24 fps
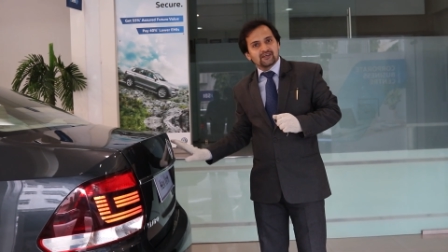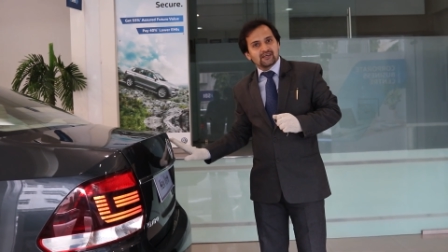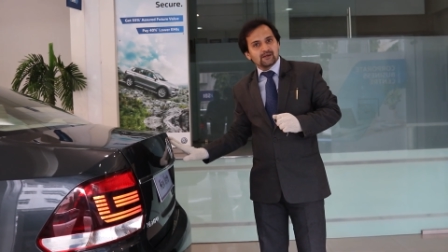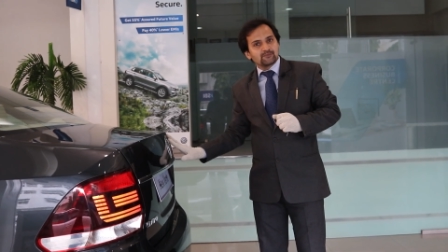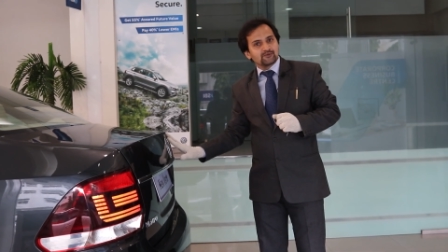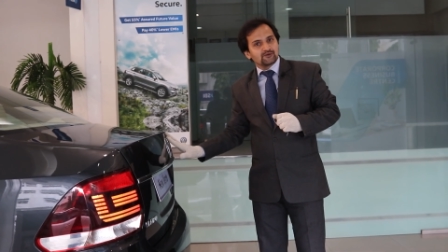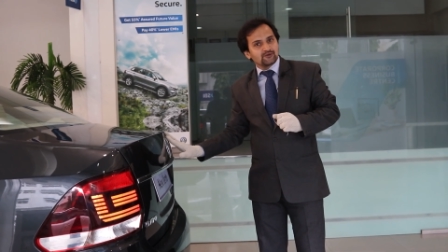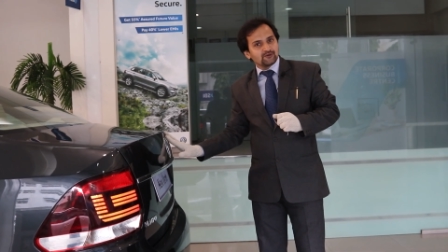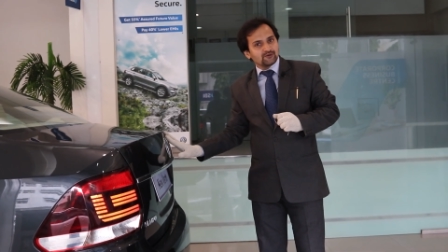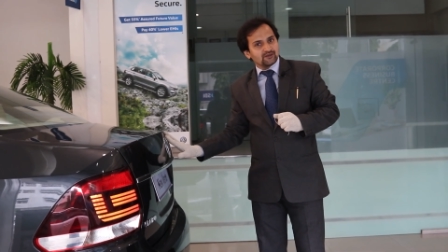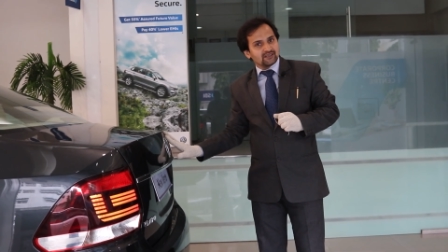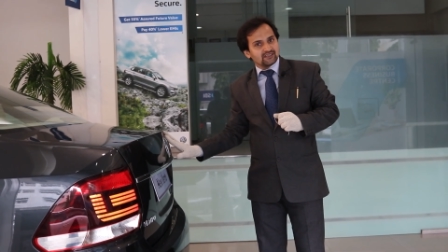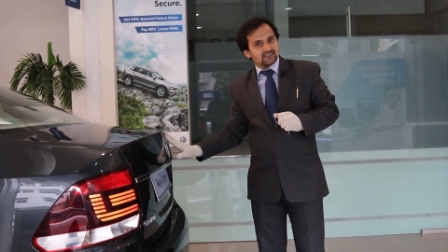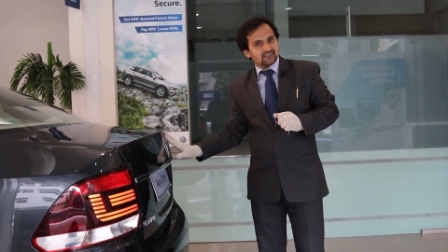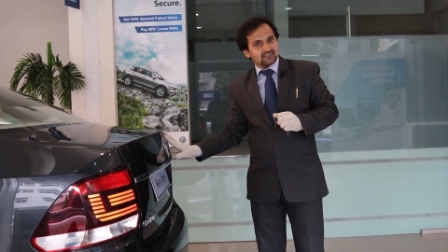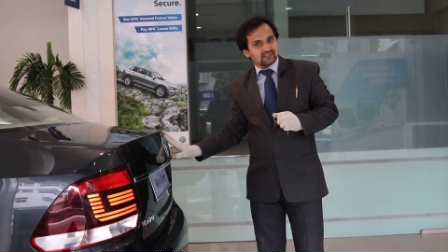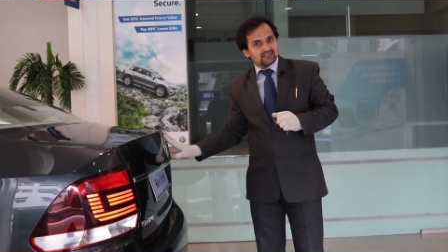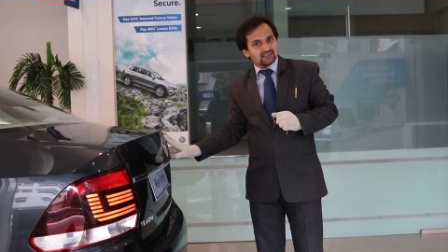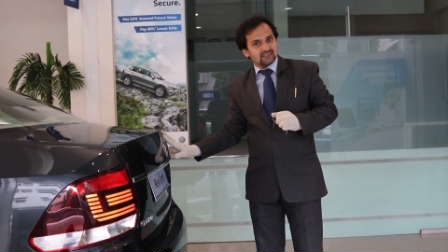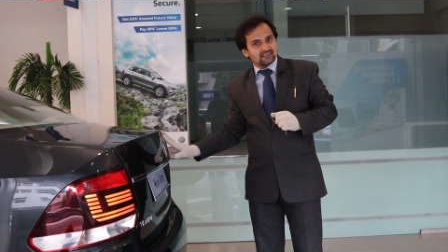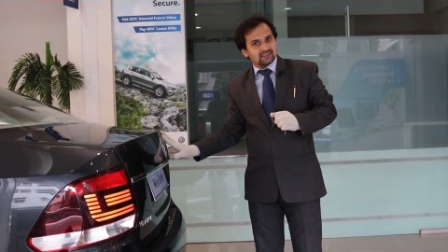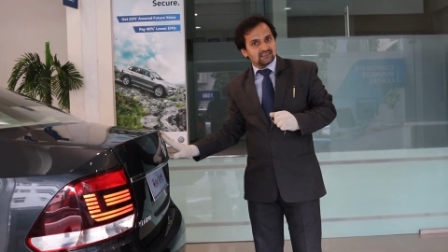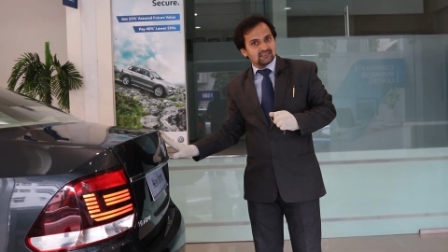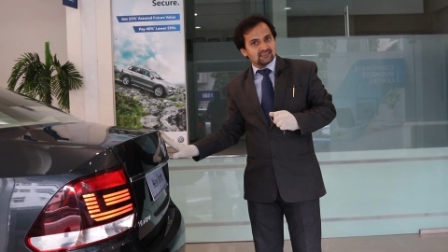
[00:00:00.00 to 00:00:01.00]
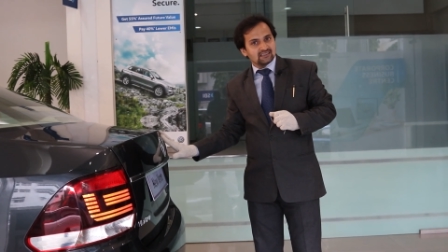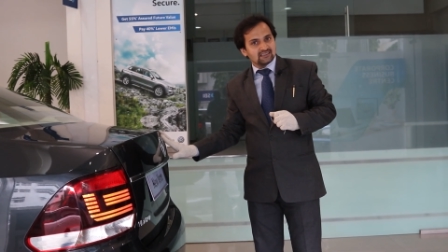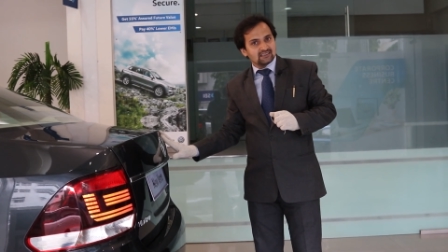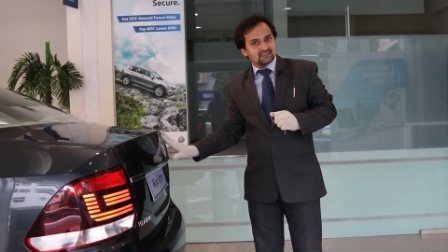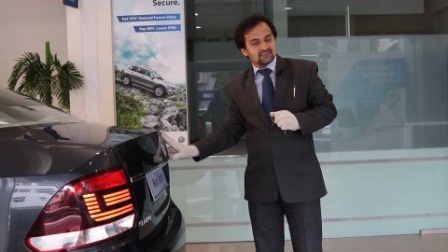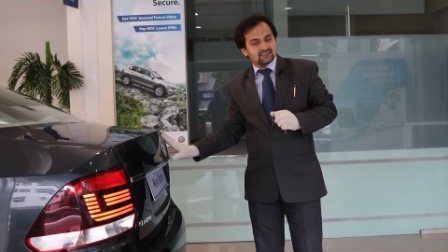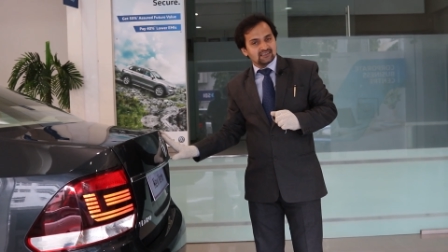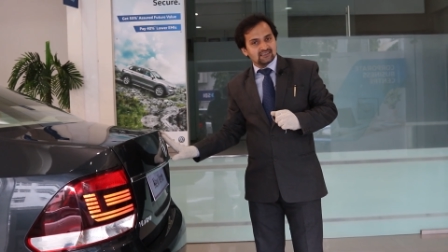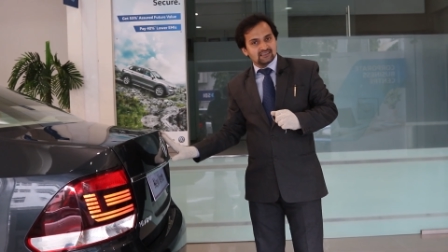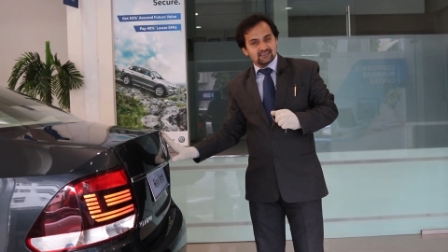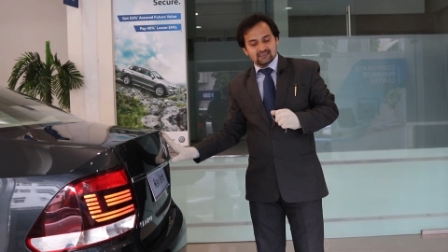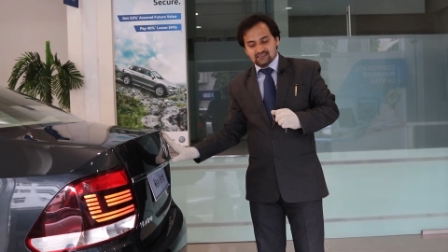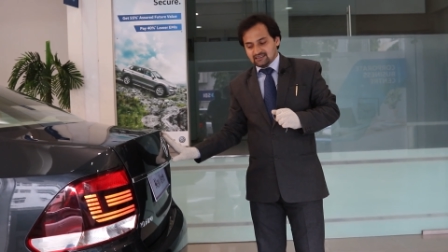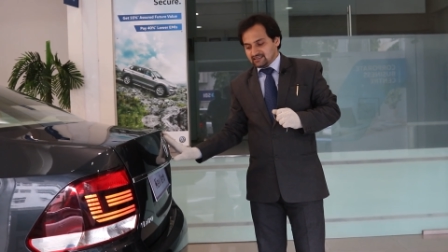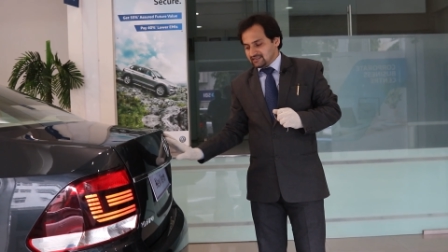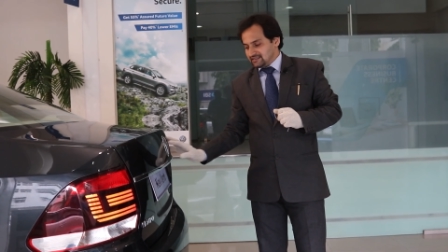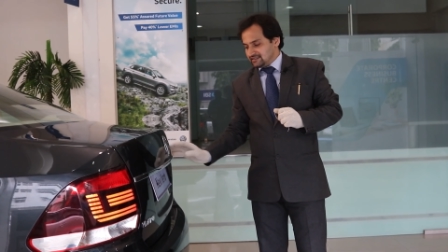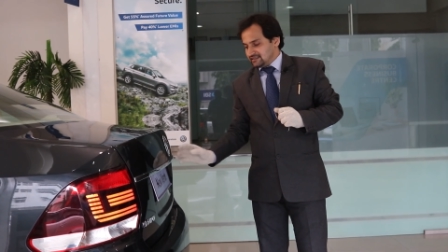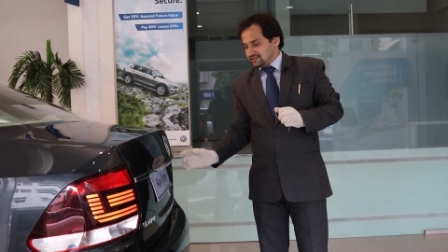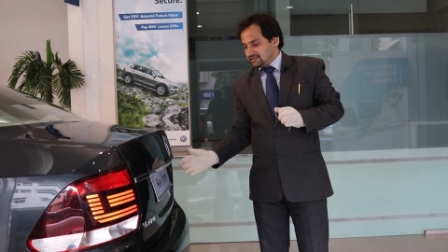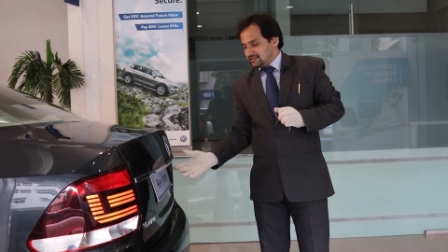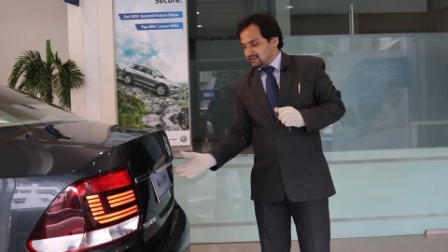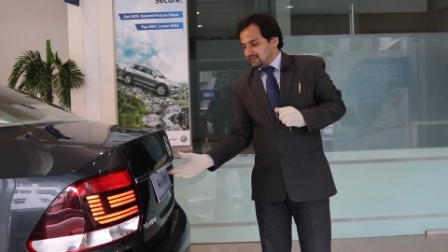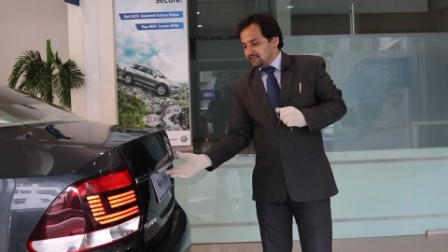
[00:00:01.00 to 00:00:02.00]
kept over here.
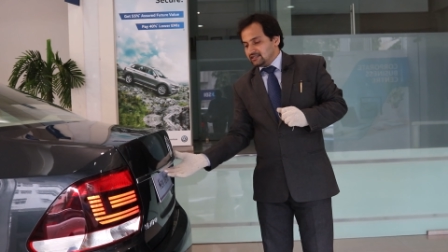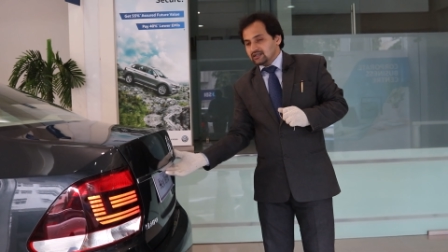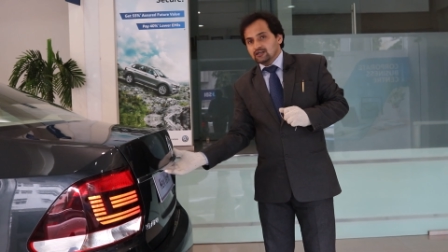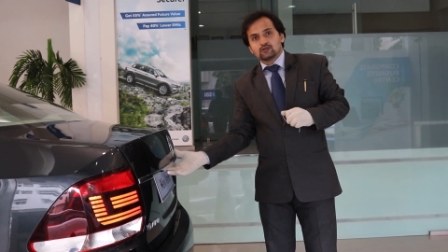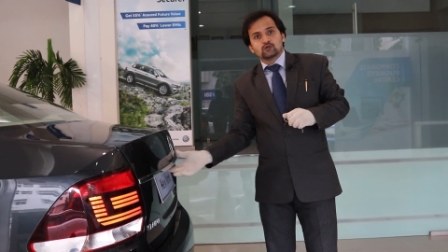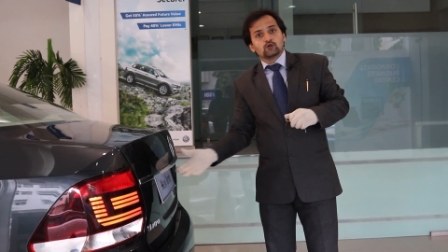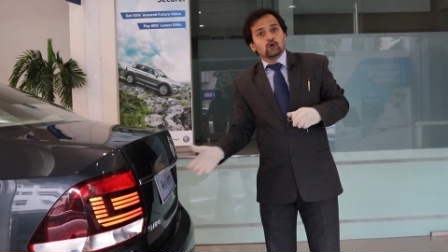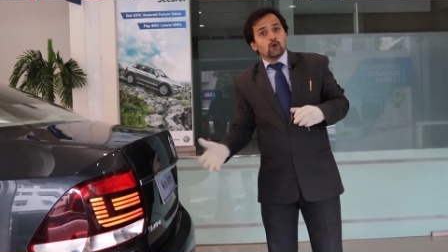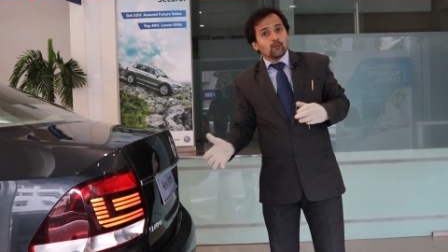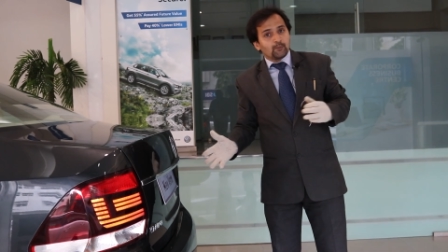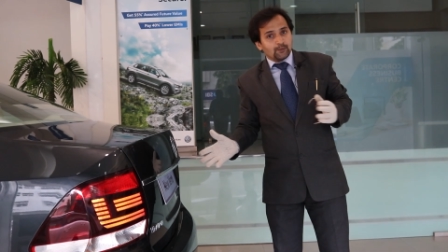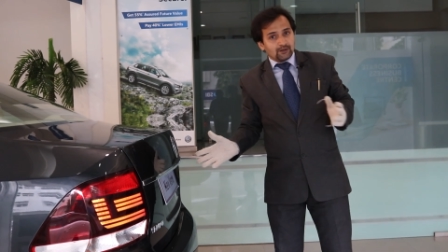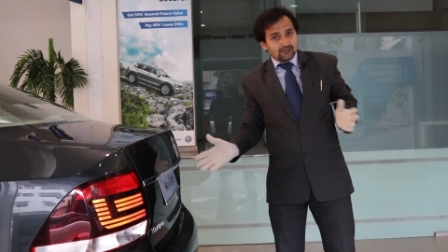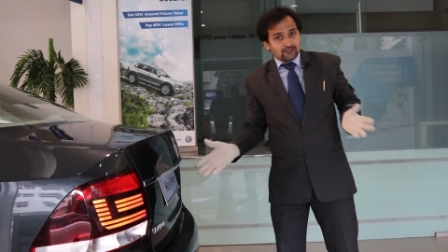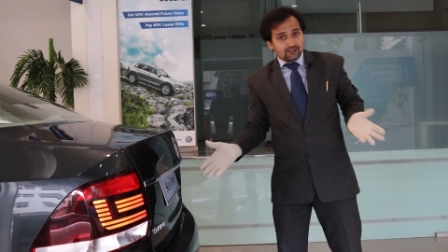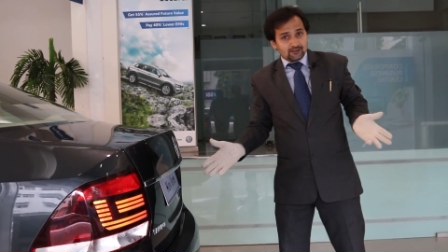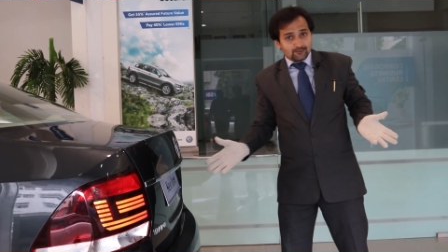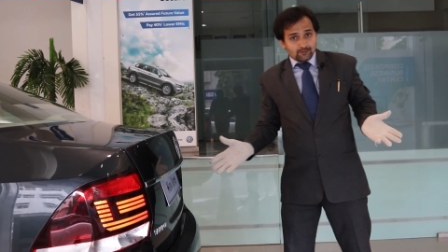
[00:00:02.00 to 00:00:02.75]
To open